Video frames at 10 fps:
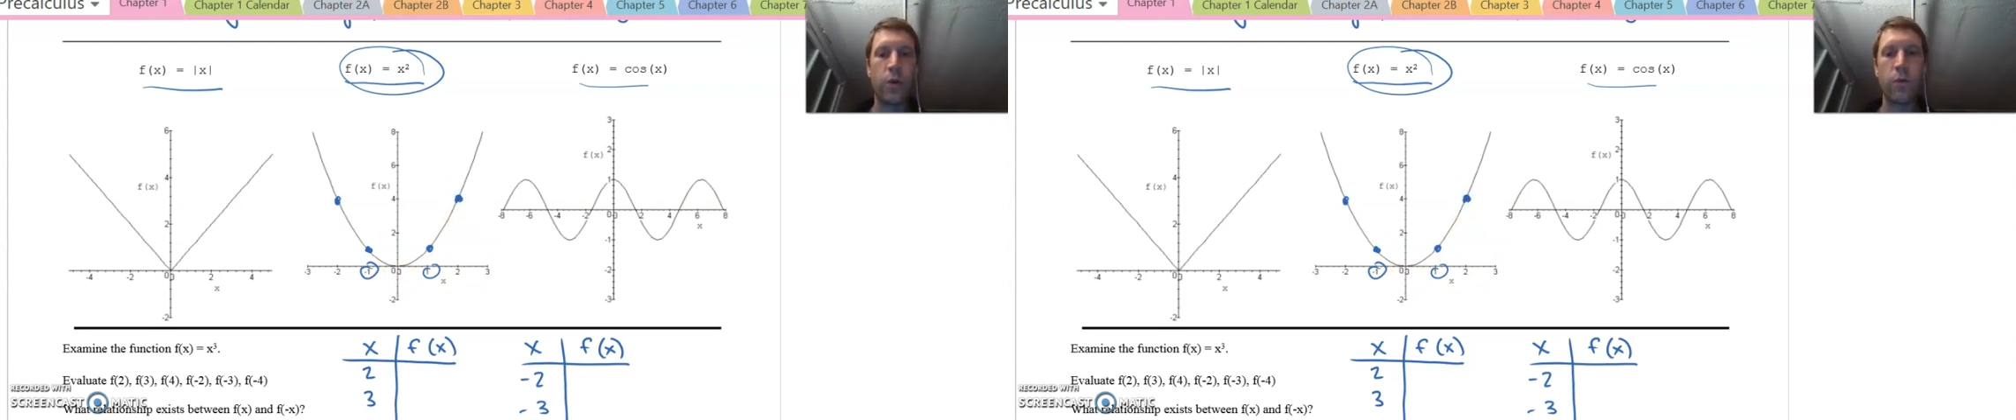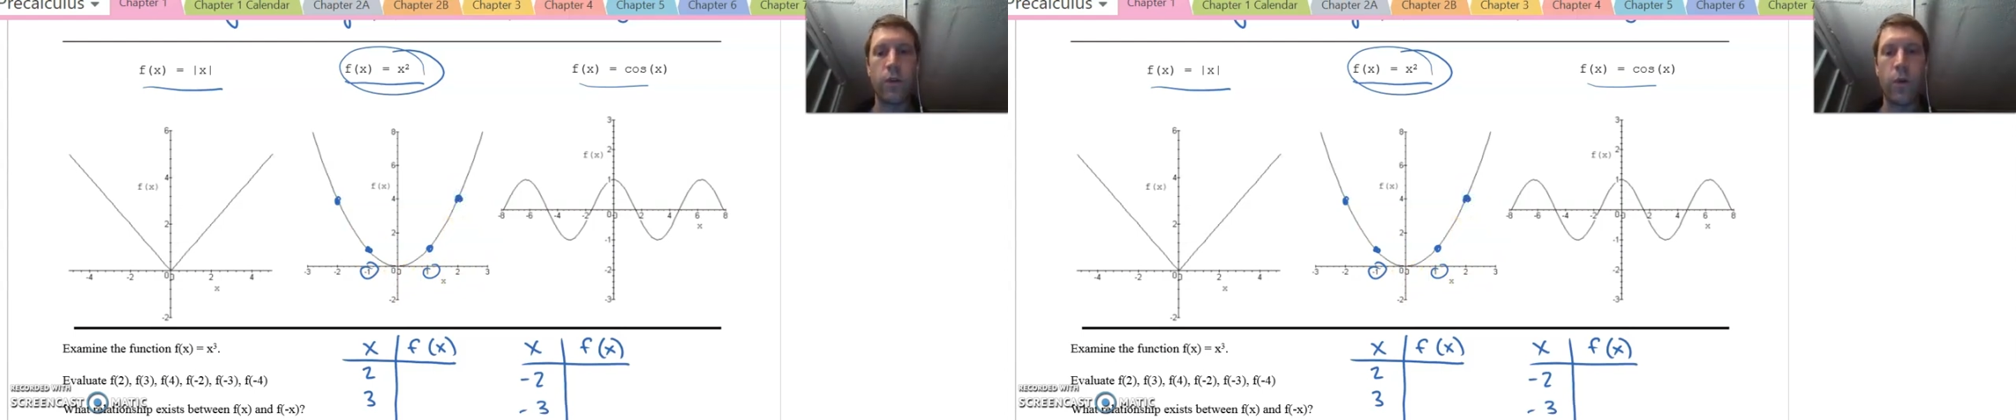
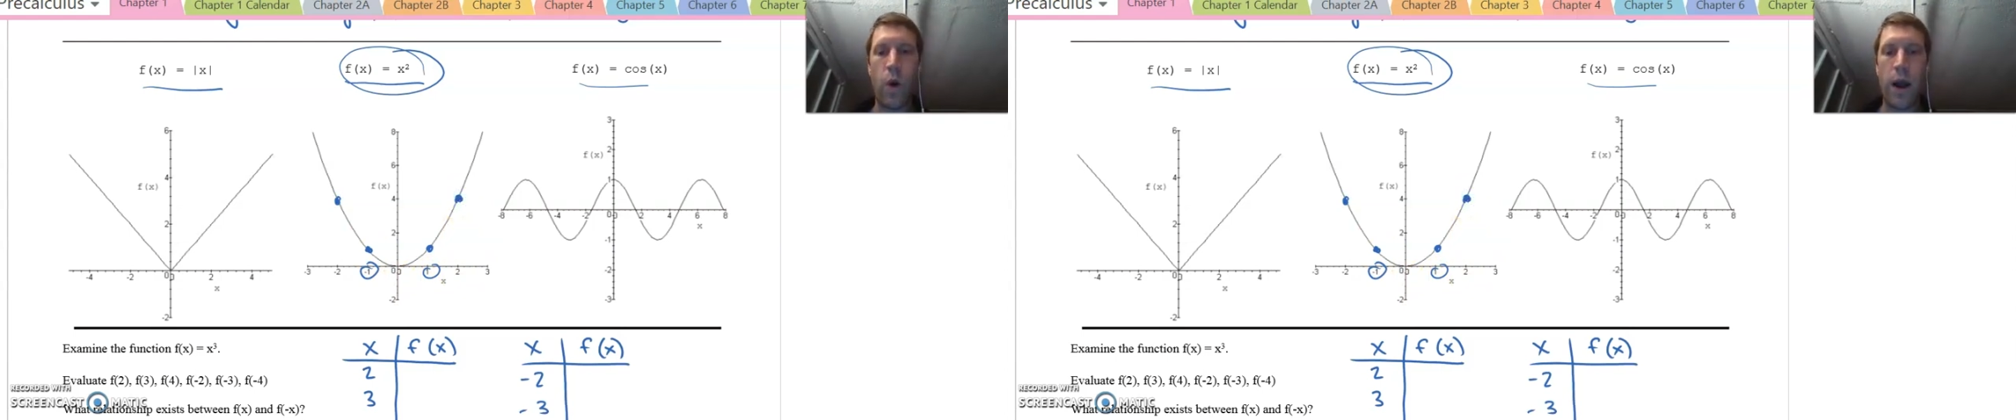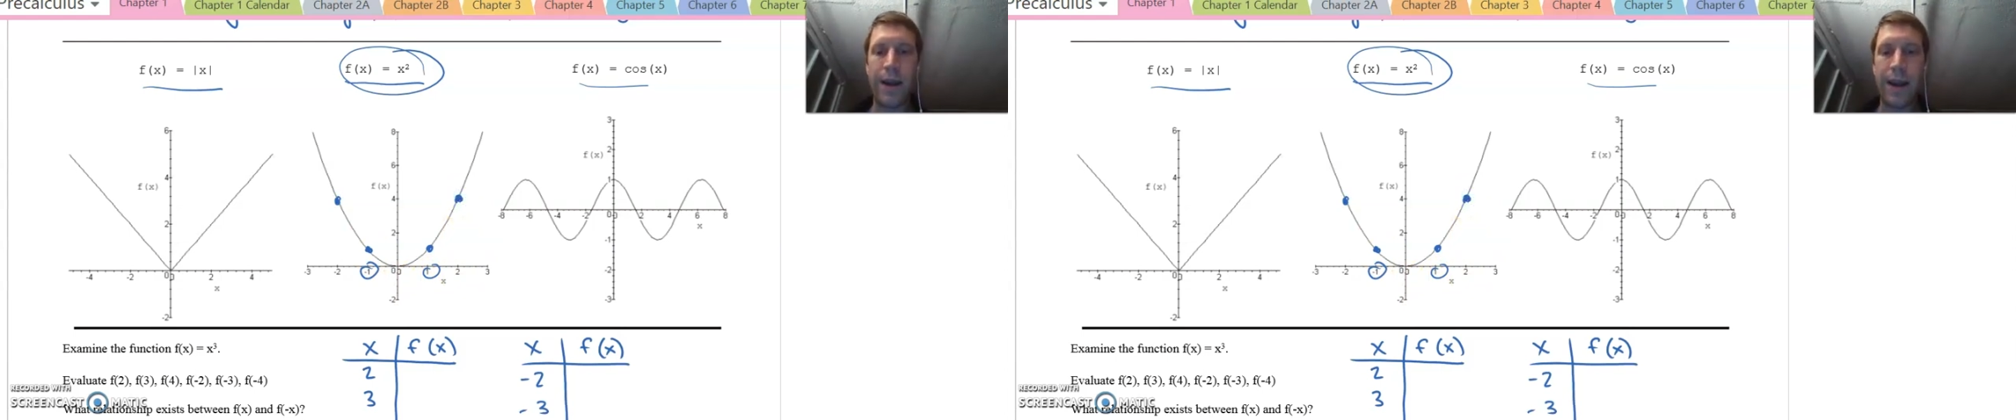over the
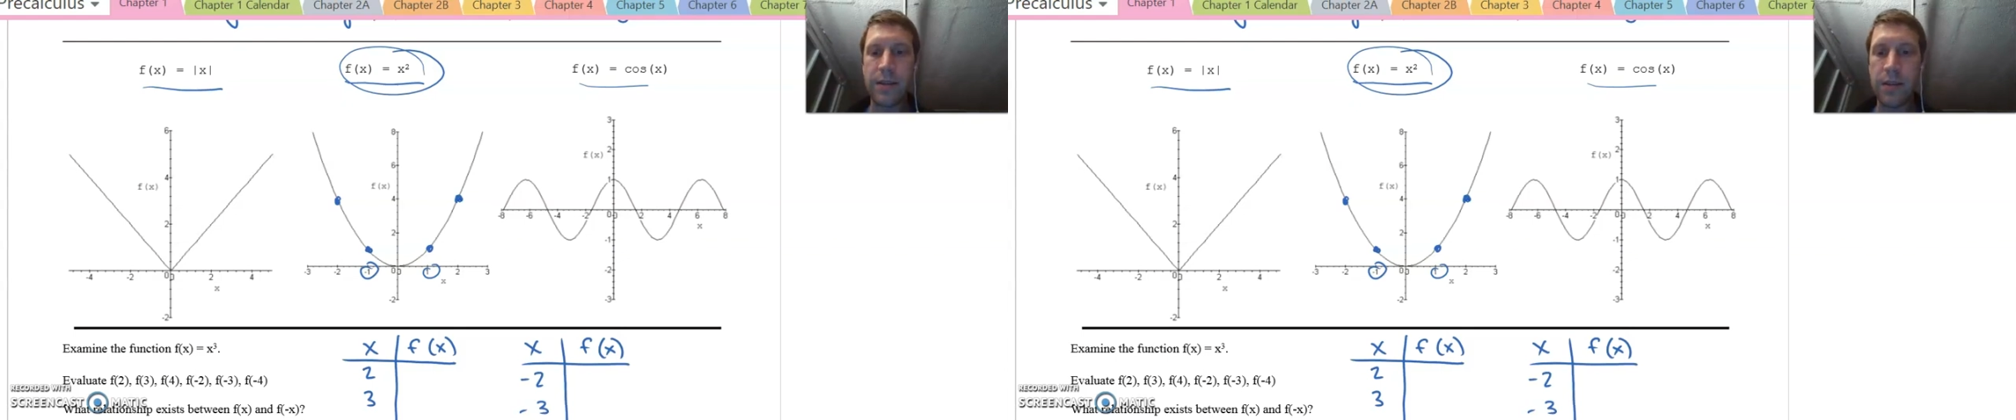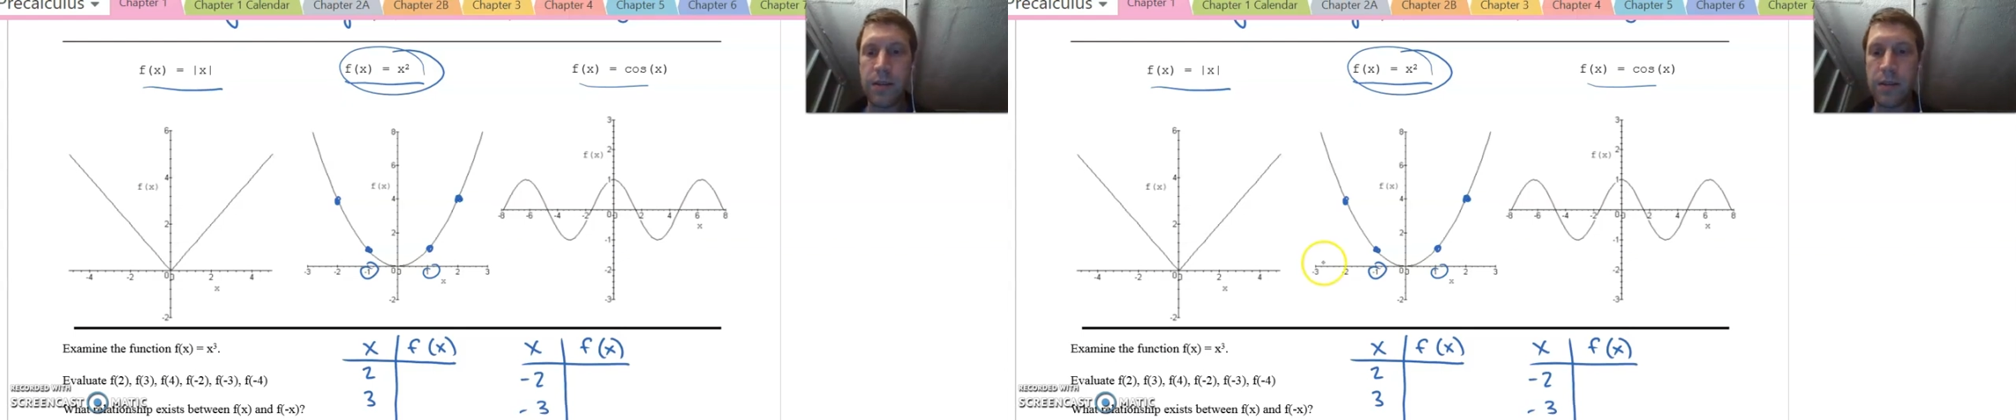
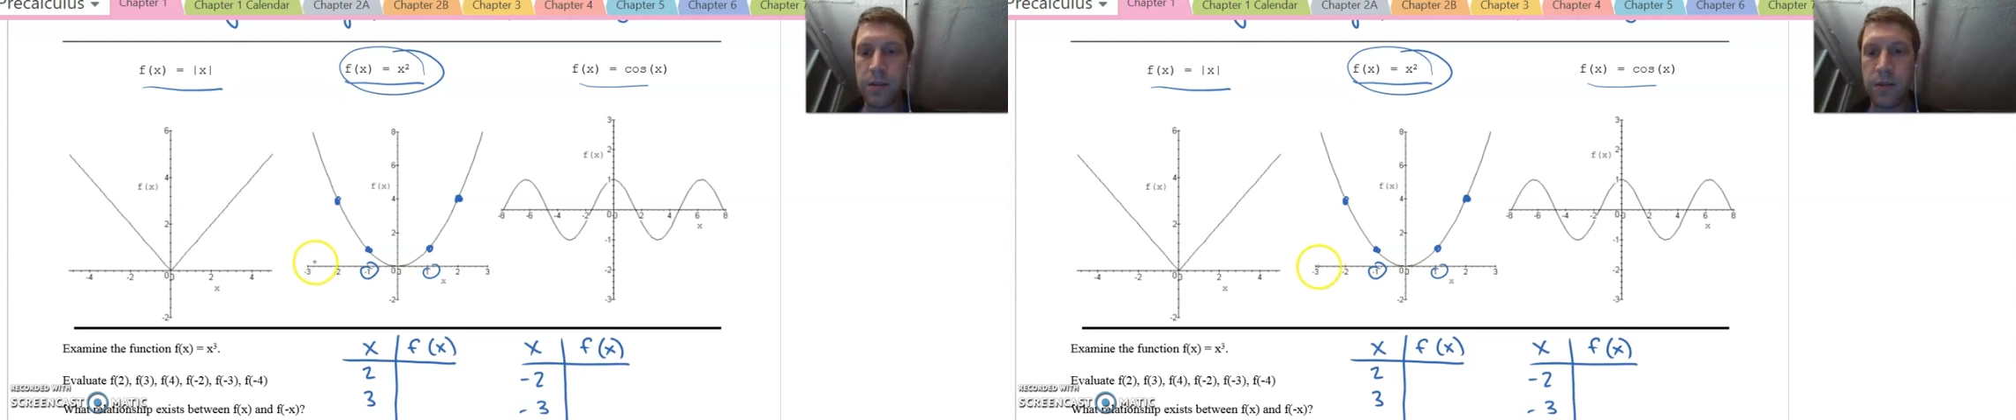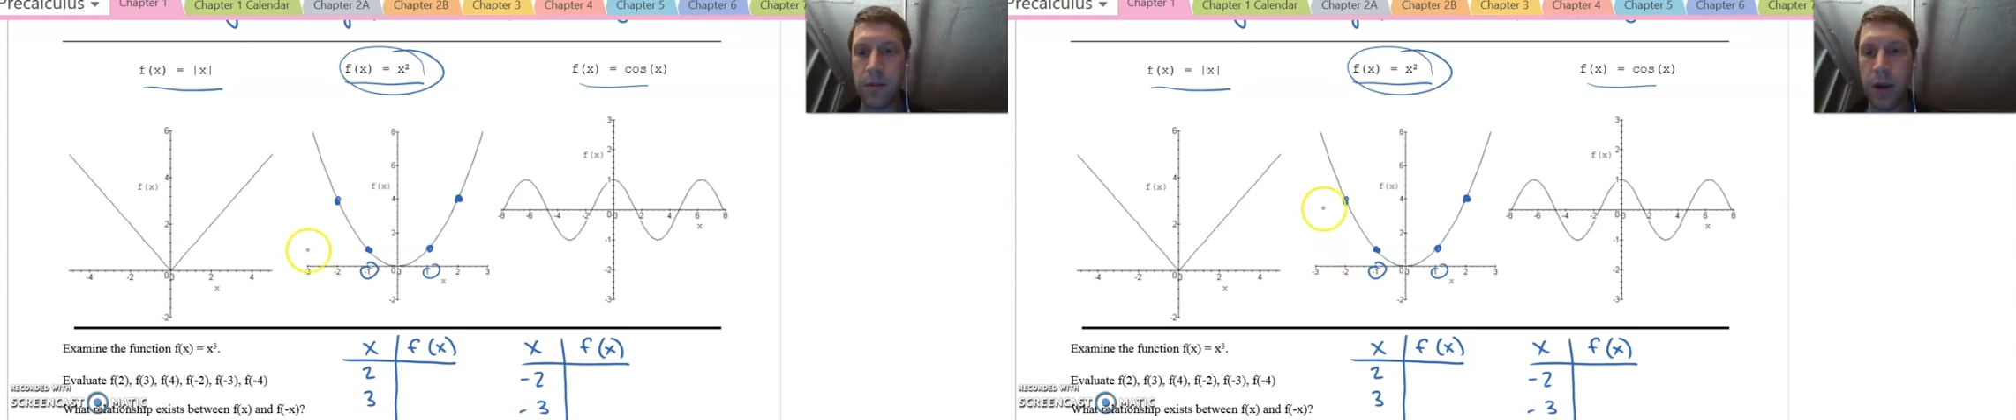y-axis,
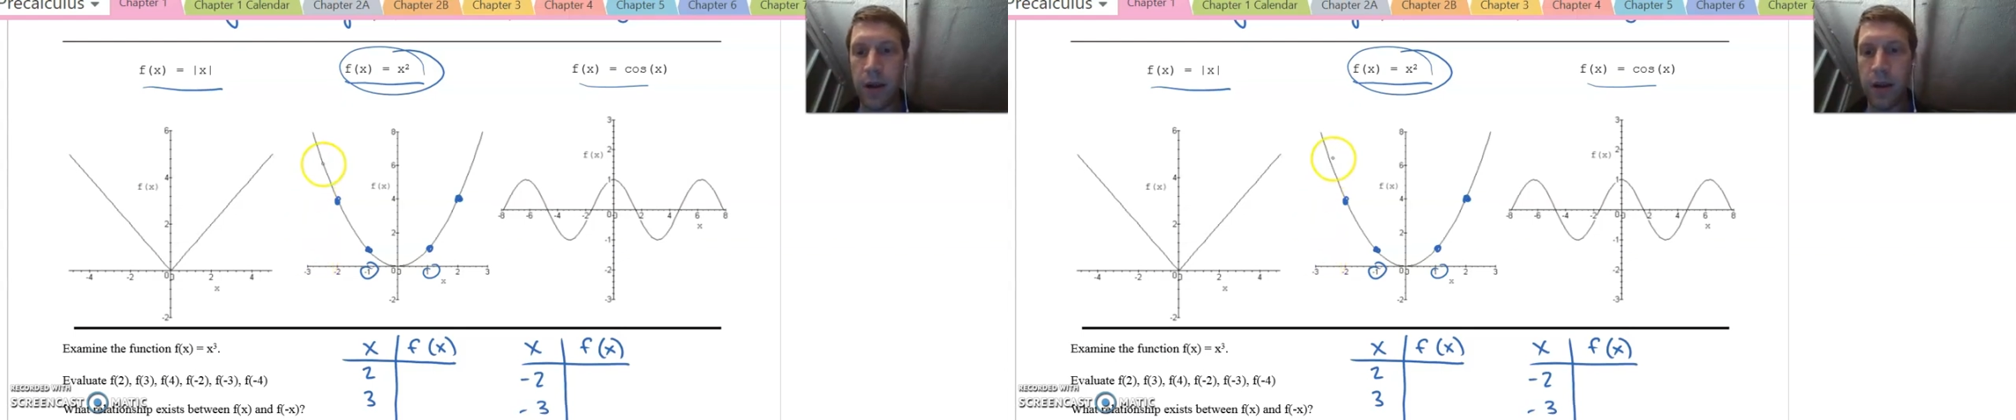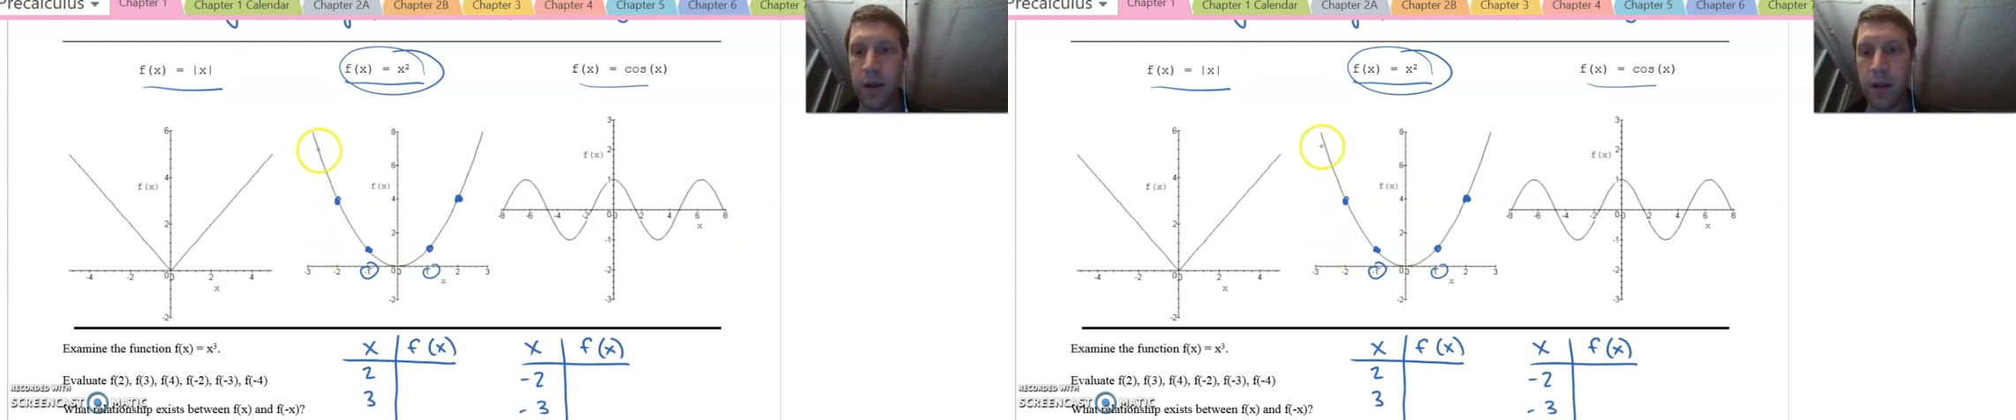
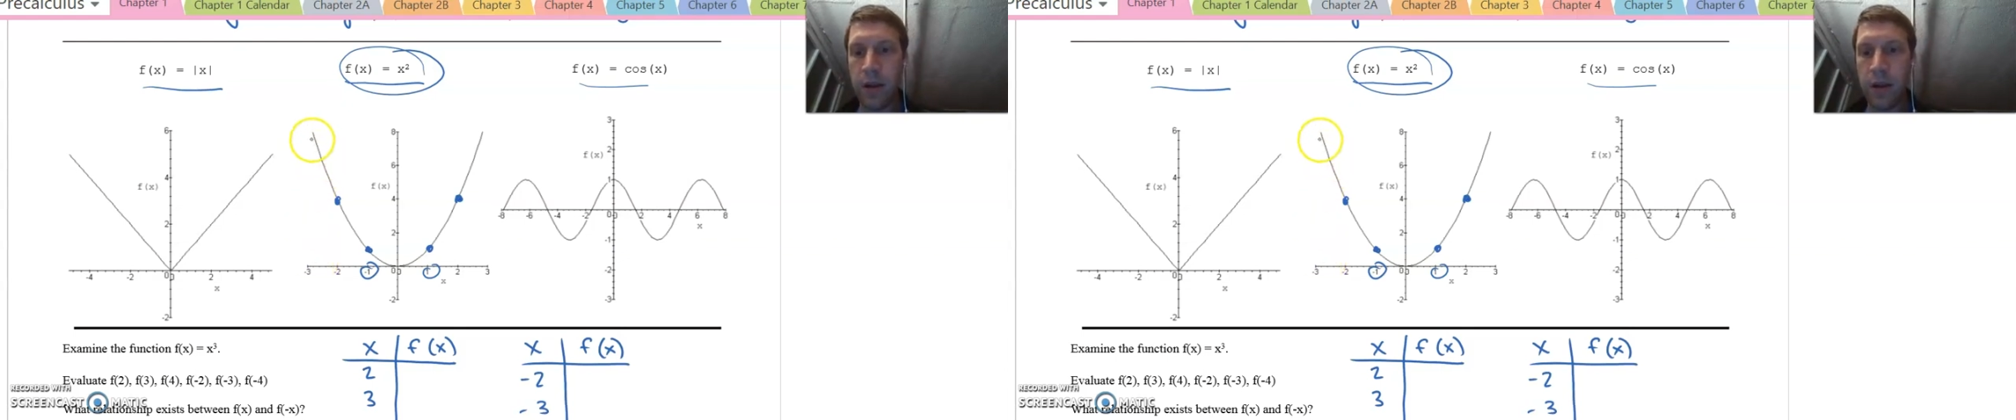right?